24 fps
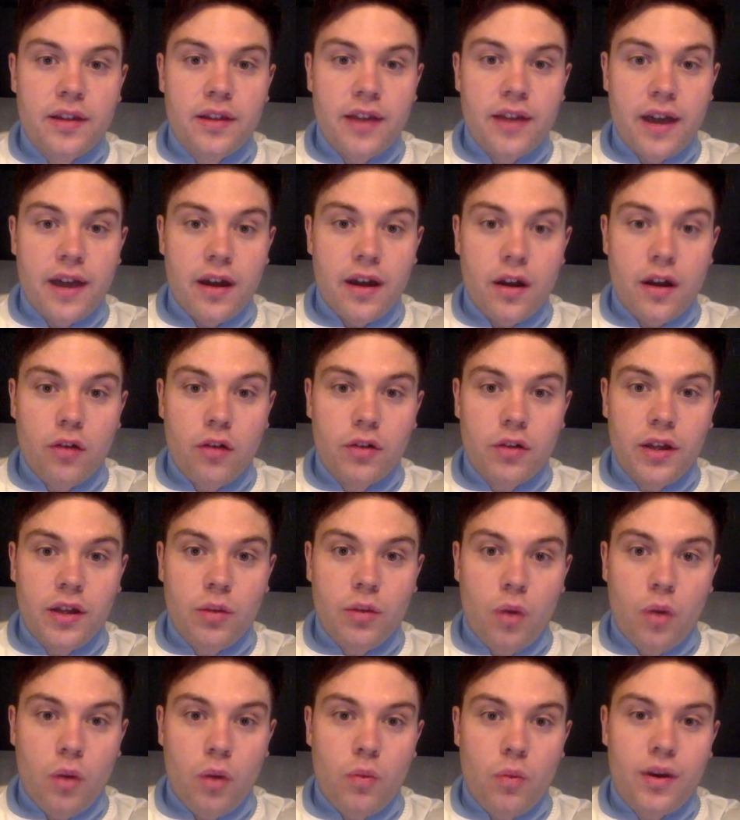Their
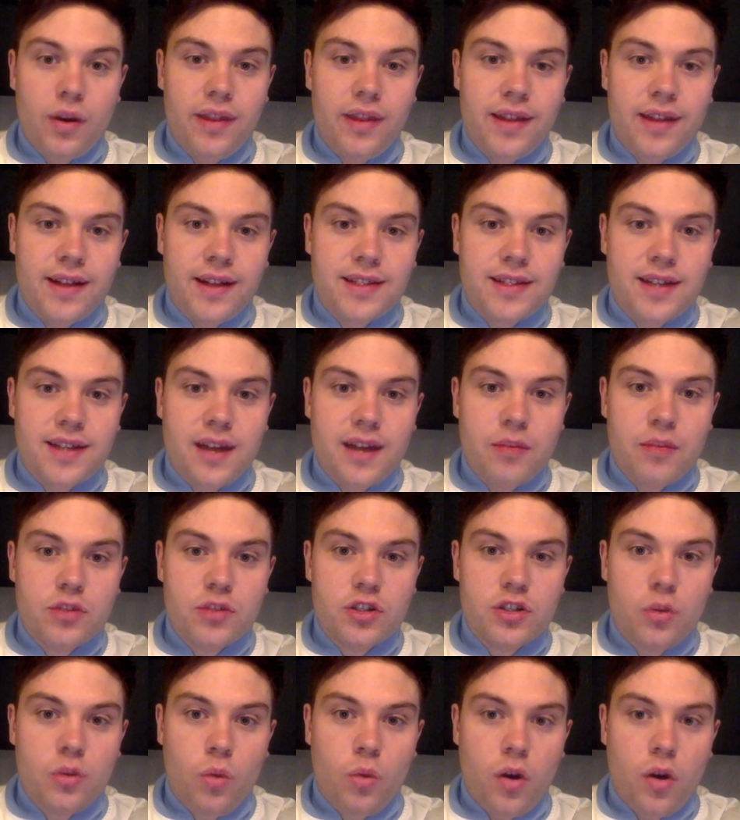only one win in that time
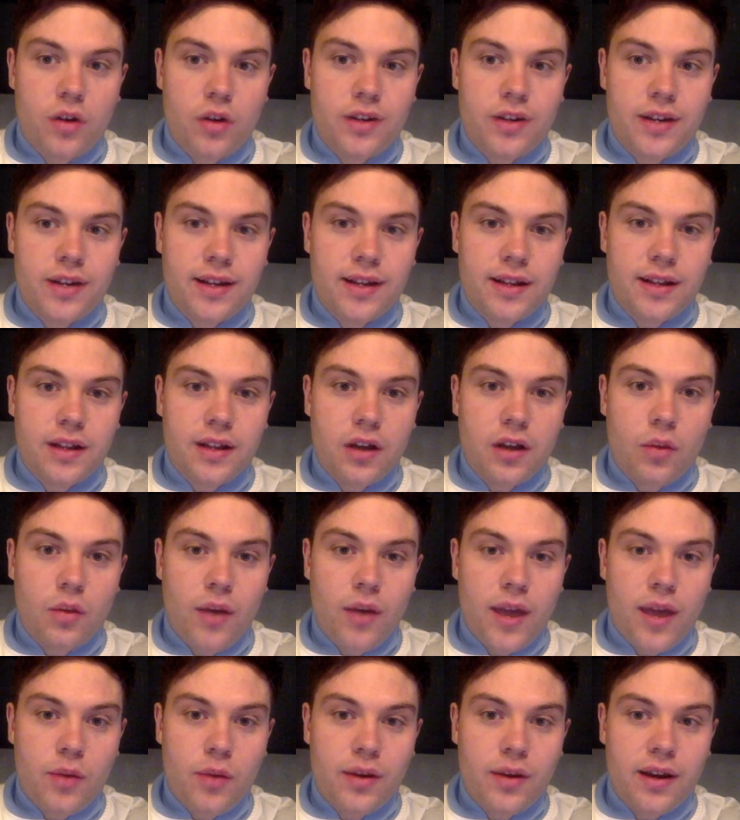was the 1-0
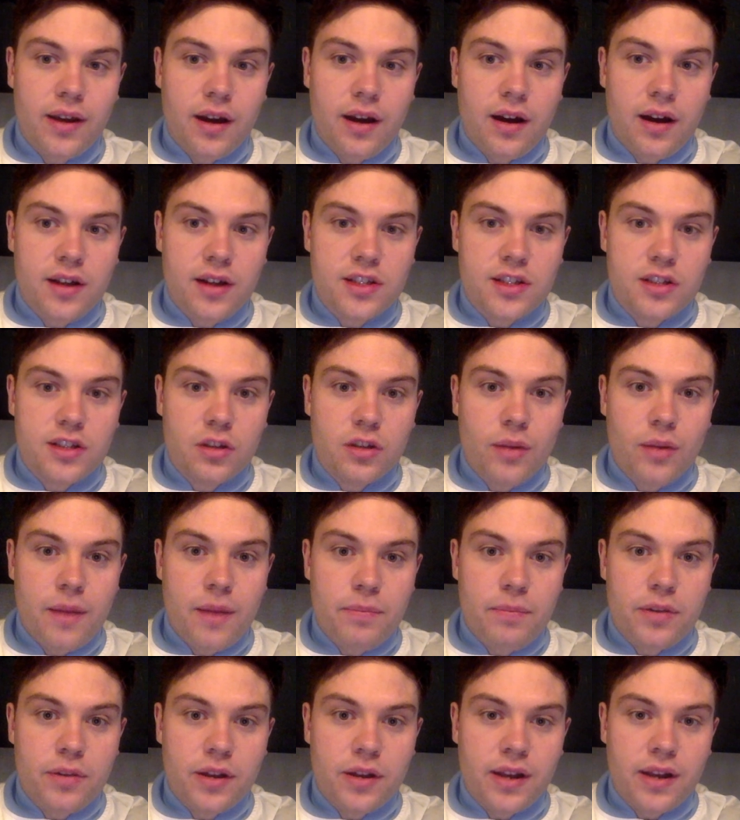away win at Arsenal, where
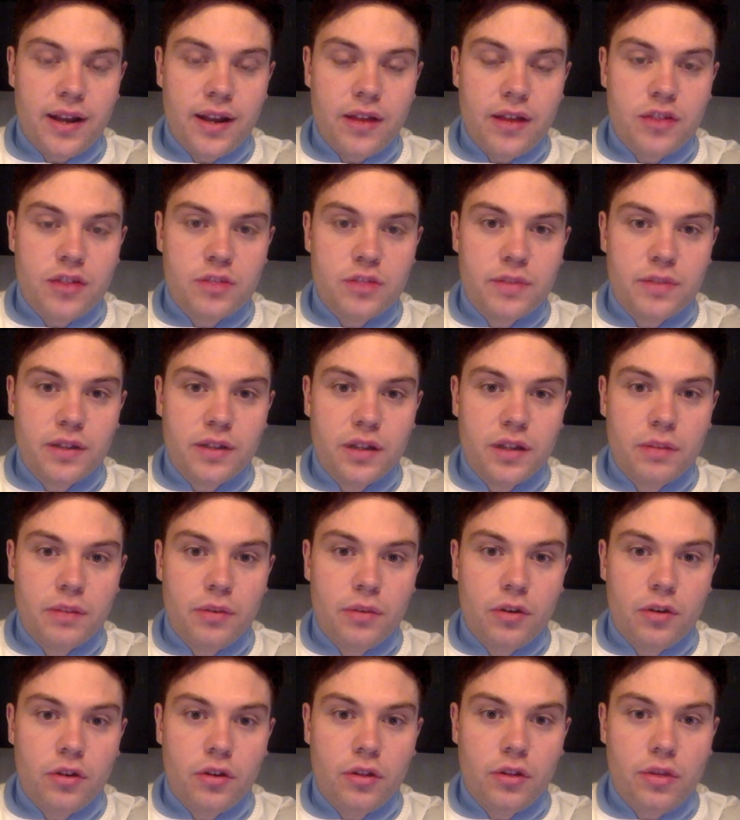Bernd Leno spilt the
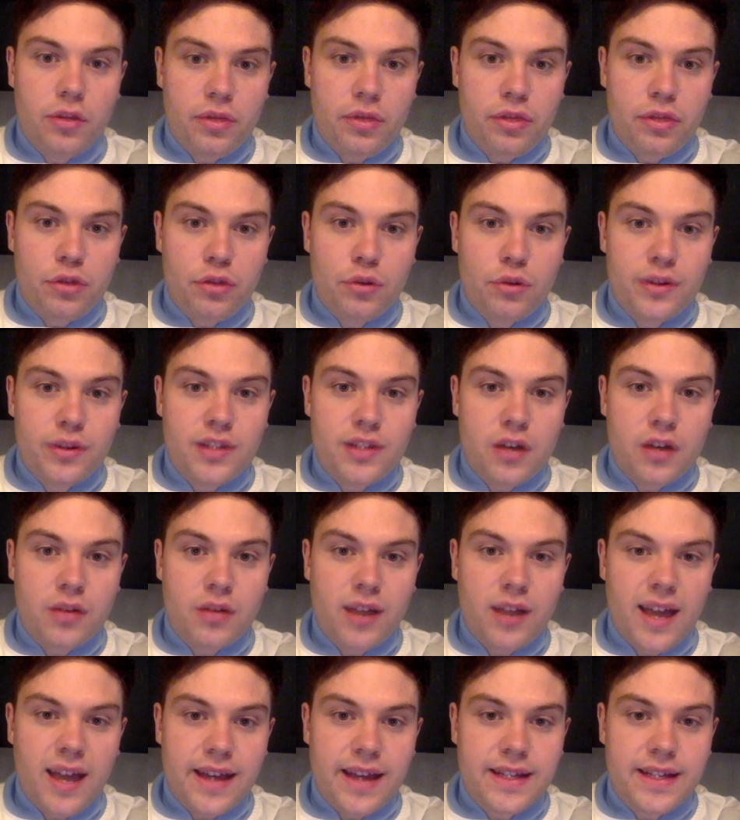ball through his
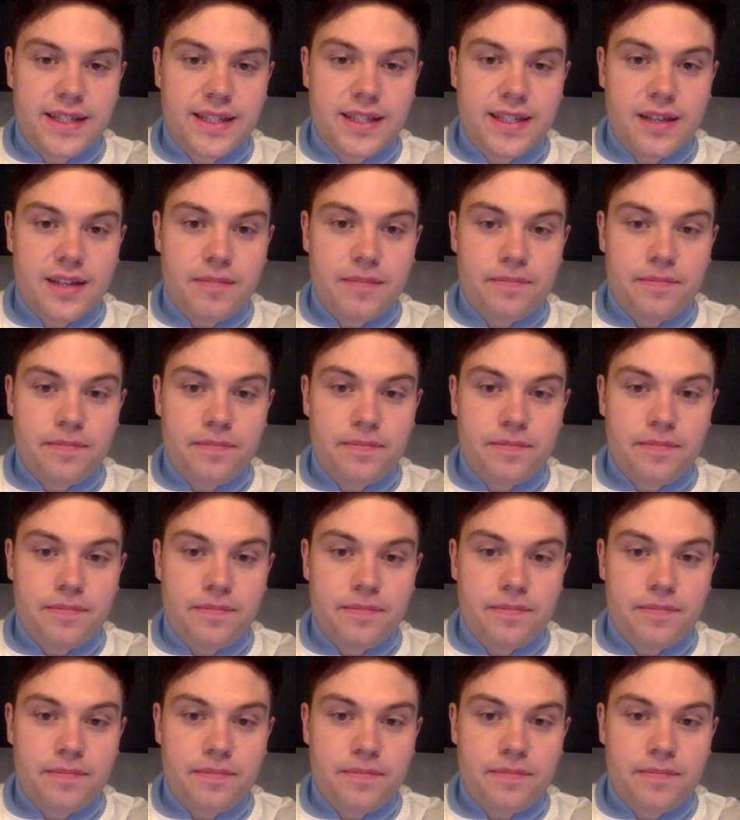own legs.